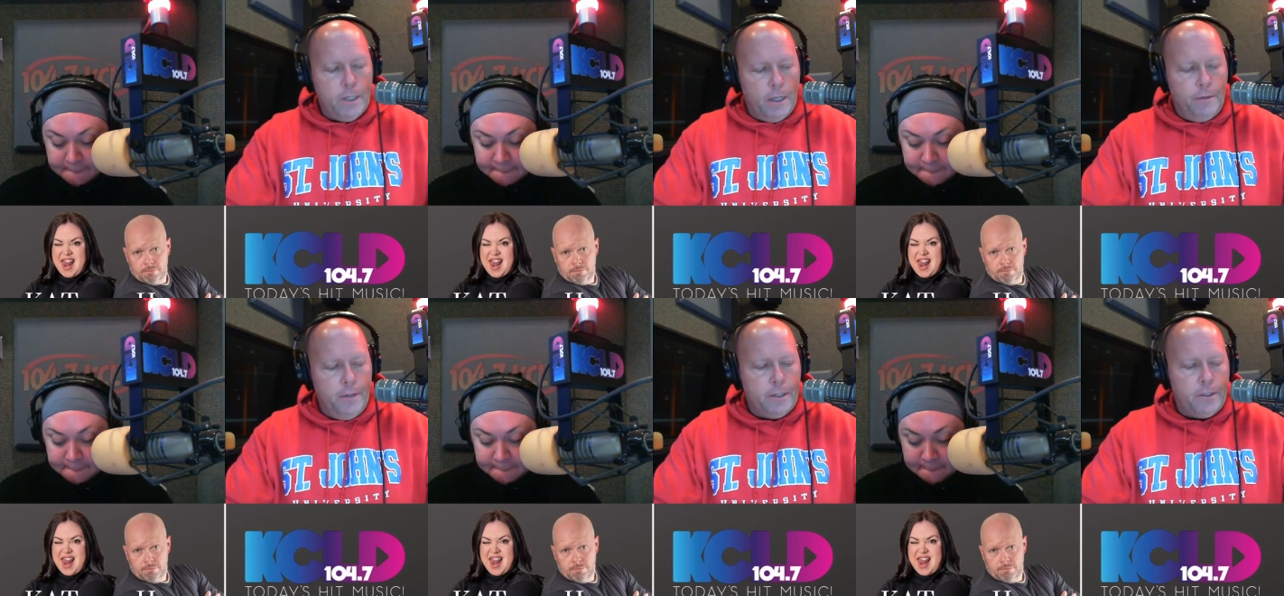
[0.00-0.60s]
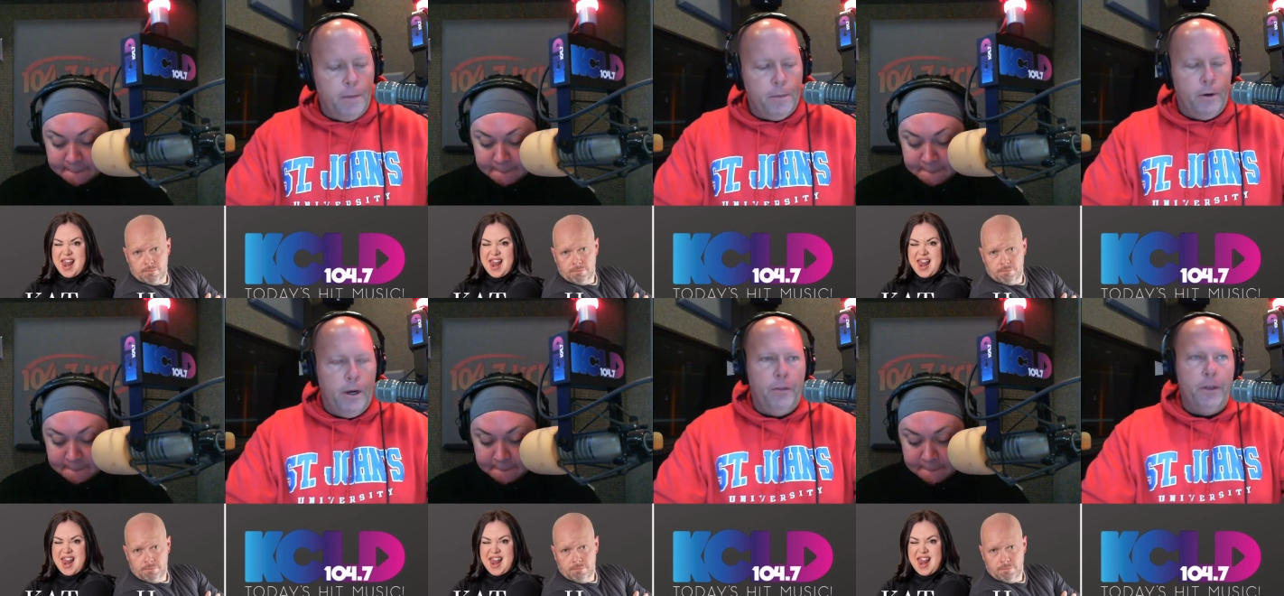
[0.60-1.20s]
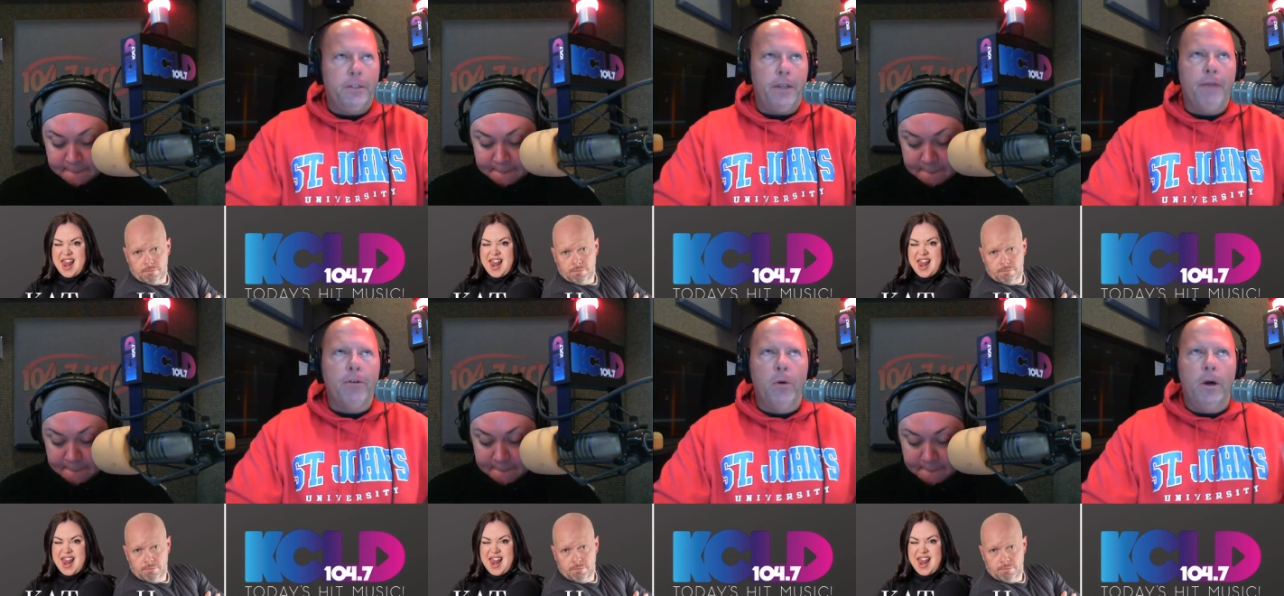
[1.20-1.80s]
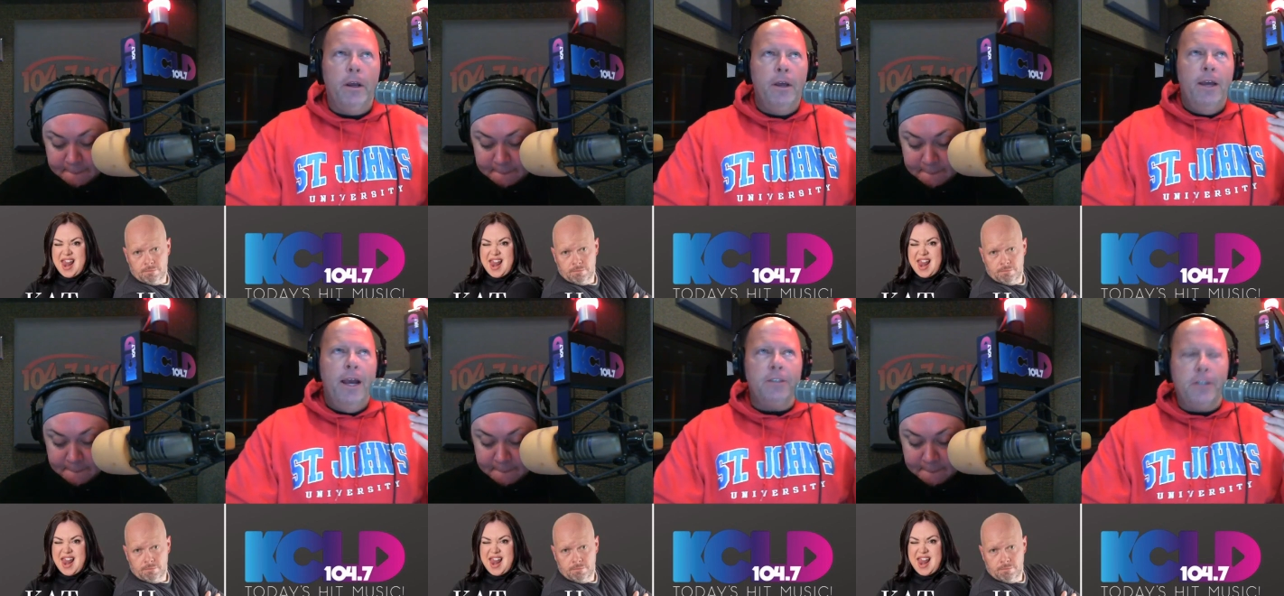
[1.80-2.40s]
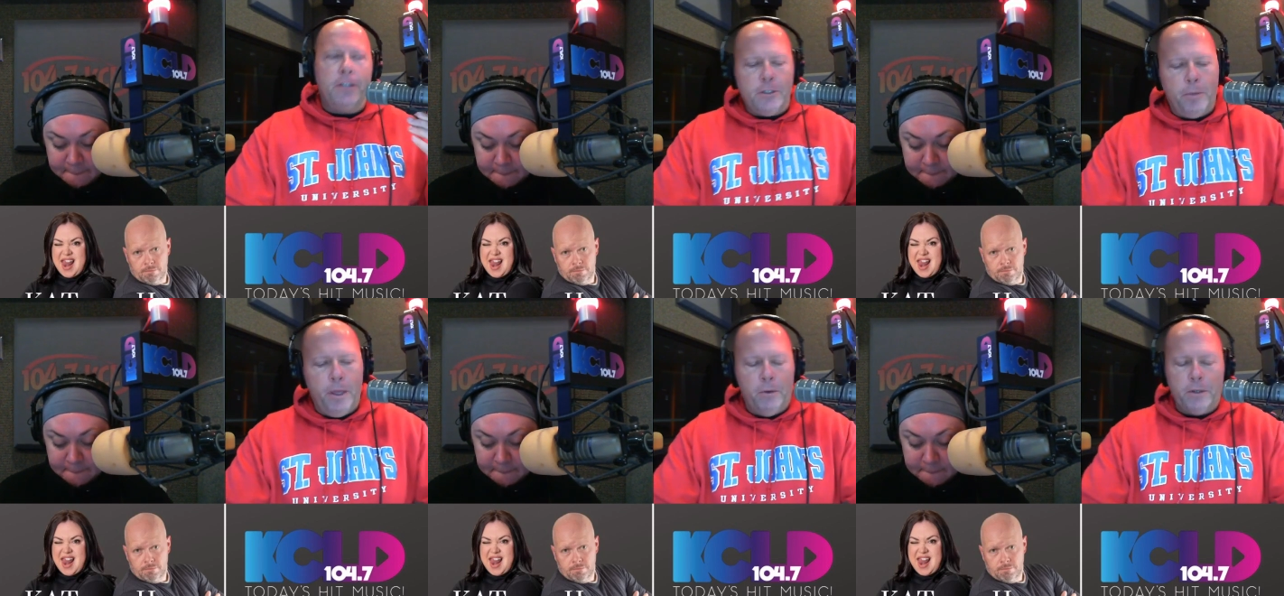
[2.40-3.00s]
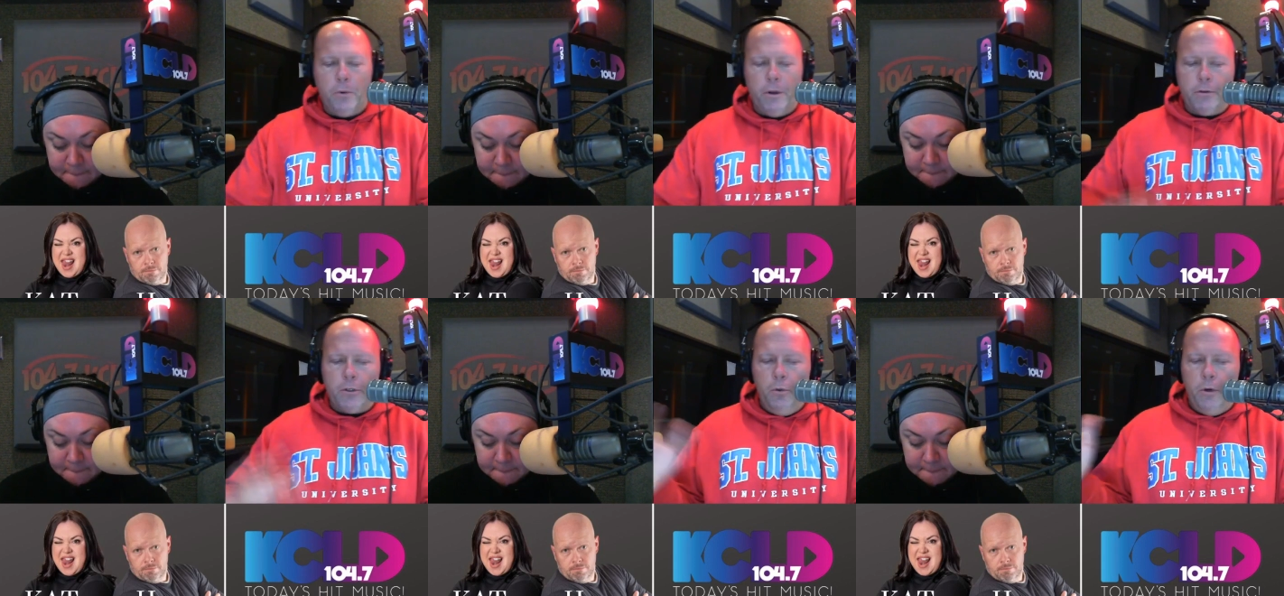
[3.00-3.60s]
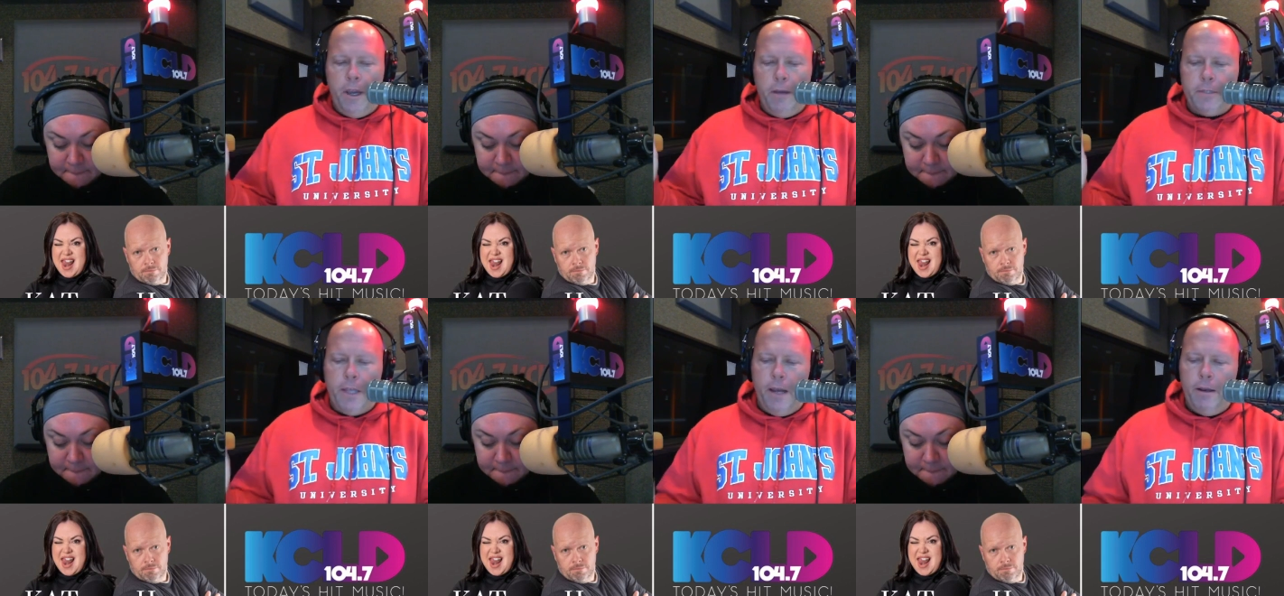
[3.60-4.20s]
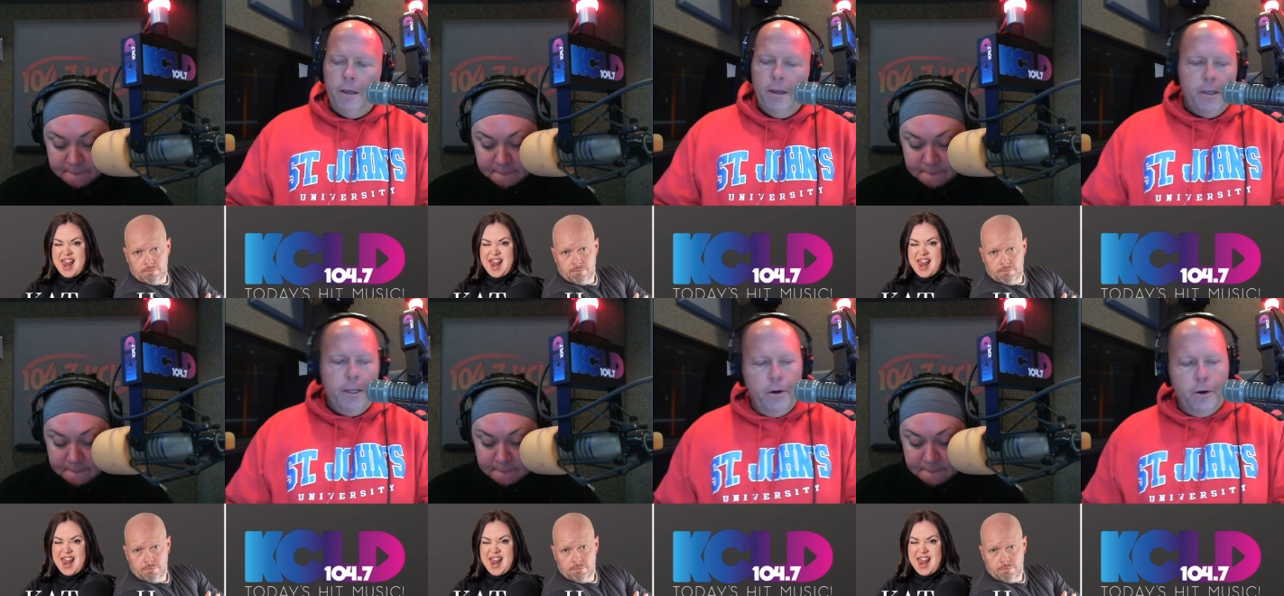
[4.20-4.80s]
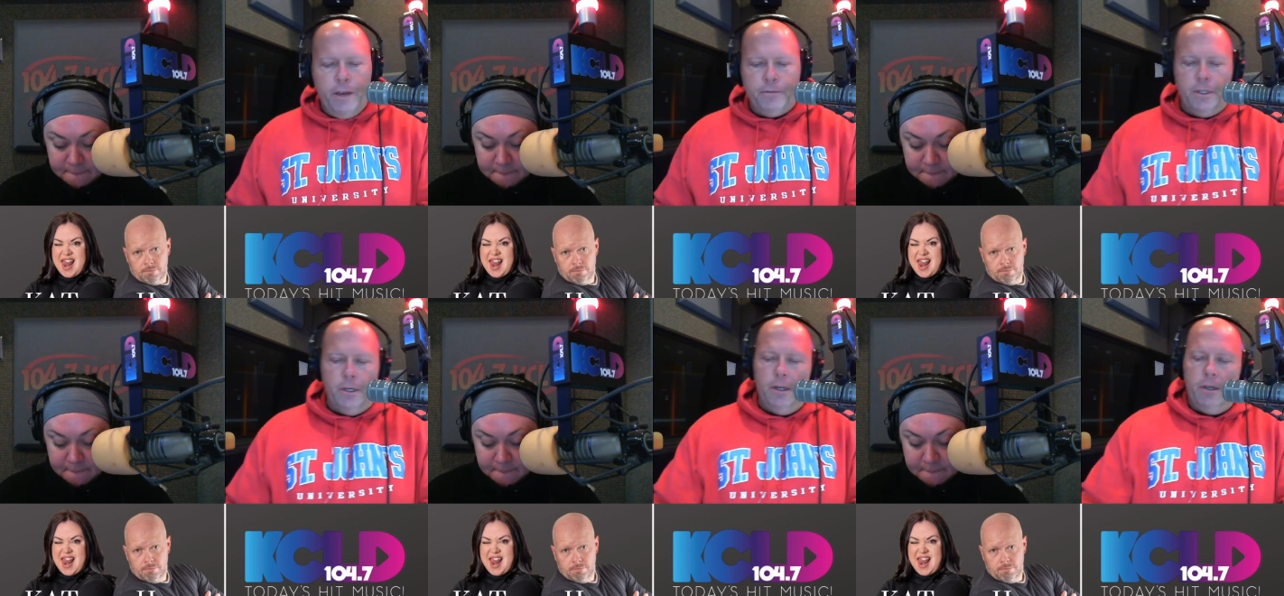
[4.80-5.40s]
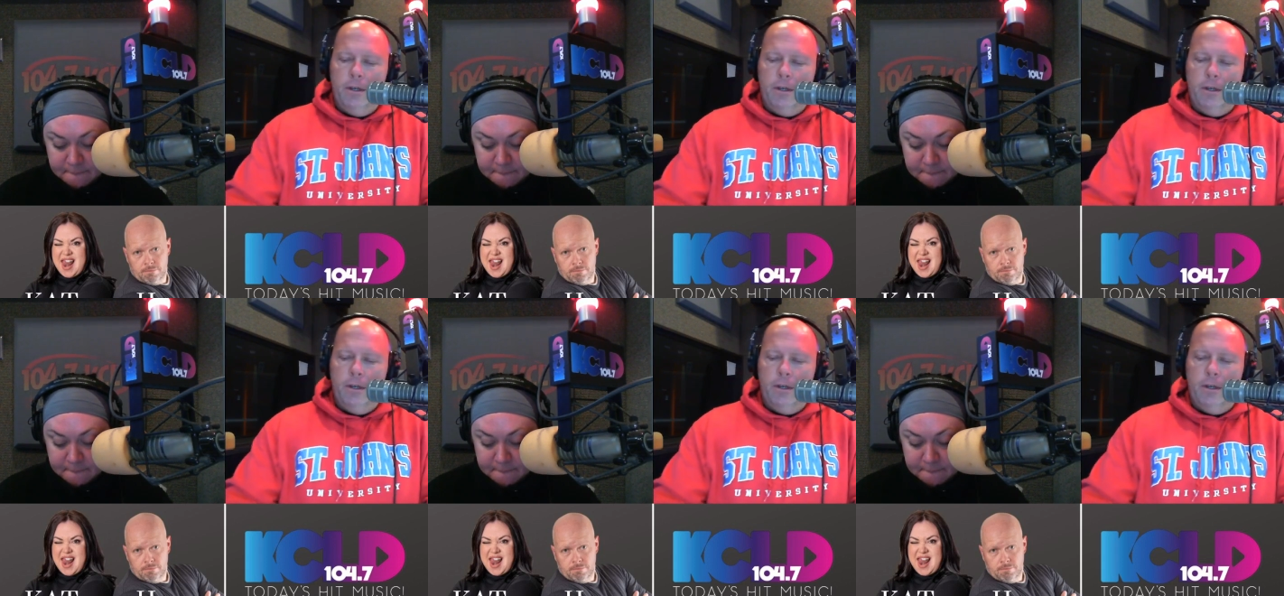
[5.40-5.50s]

Speaker 1: I love the excitement around this. Everyone has a chance to play and It's one of those cool games that you don't have to